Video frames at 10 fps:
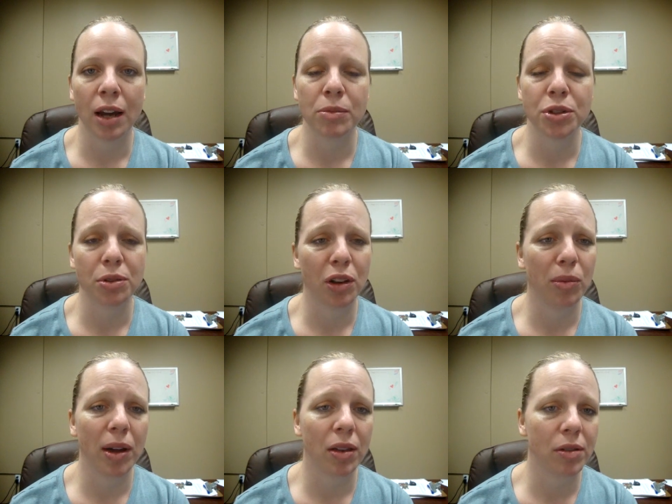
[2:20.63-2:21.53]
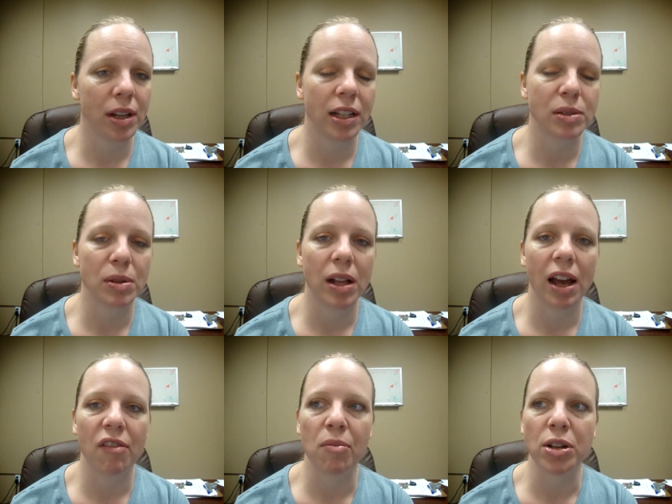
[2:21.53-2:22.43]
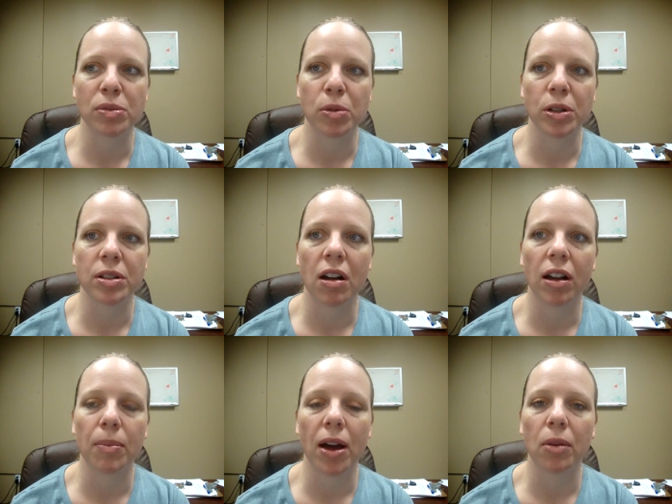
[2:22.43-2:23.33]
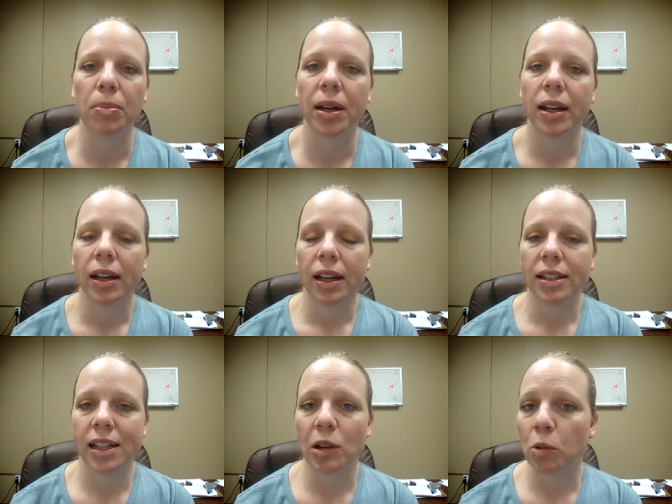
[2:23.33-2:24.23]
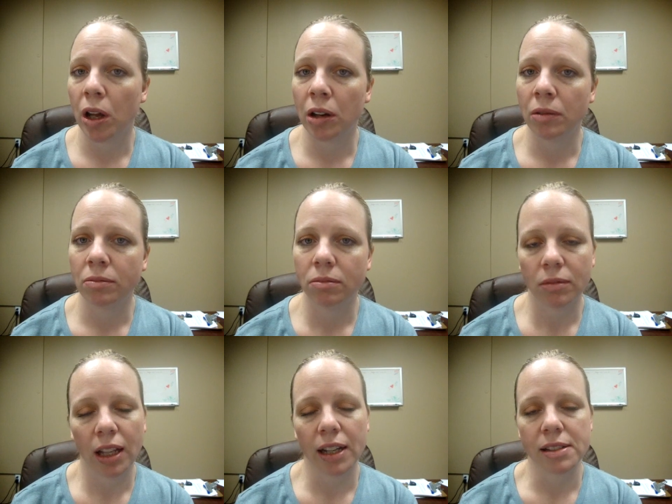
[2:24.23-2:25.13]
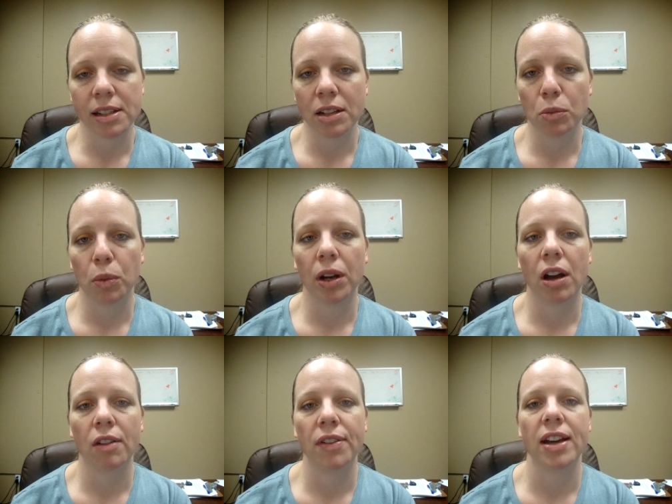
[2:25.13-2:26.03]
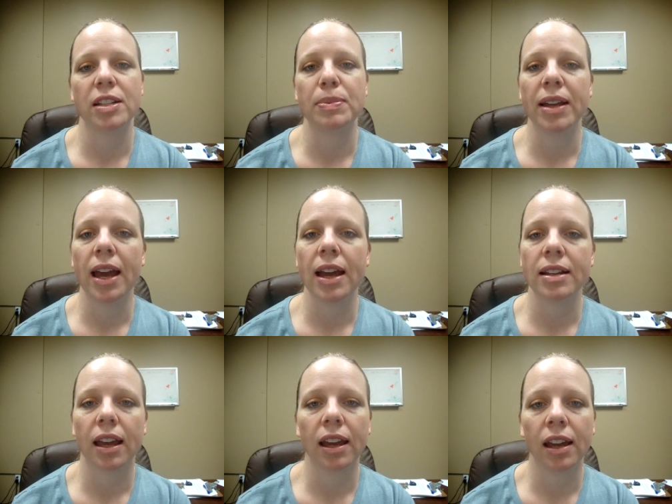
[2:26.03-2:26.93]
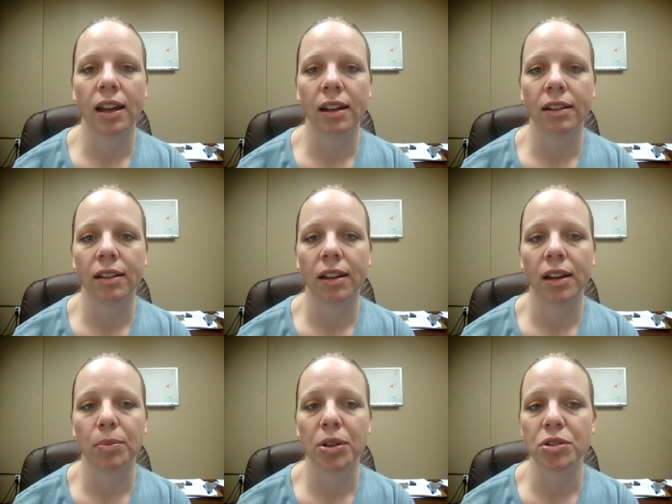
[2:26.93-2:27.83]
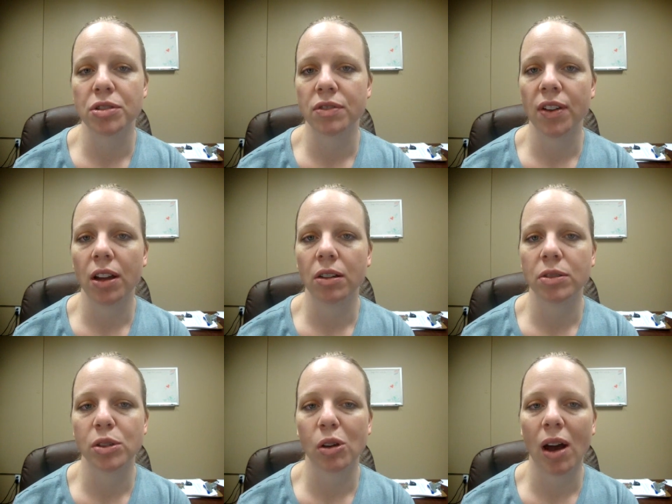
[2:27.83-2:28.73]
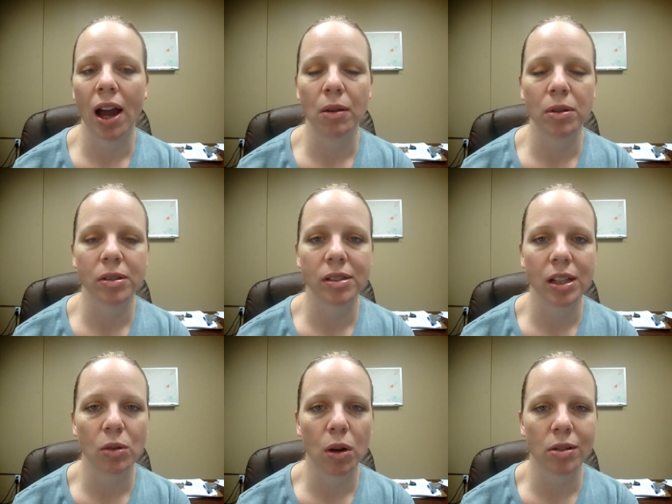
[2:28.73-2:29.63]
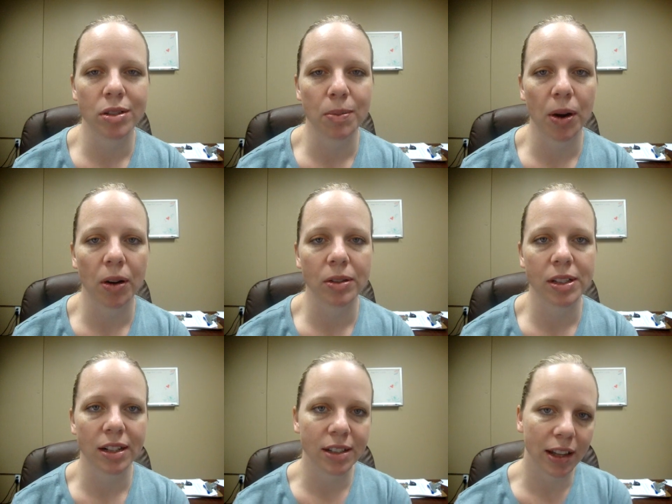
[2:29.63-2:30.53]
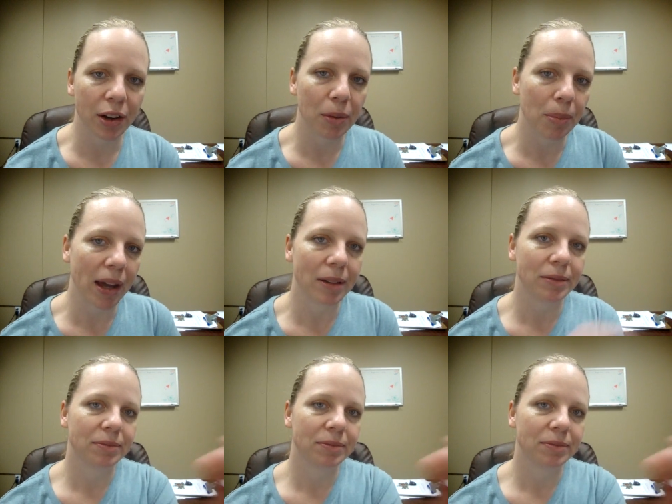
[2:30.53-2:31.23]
I'm sure there'll be other days where I'll have much more to talk about. But day one, like I said, went off as planned and uh, pictures to follow. So I will see you all tomorrow. Talk to you later. Bye.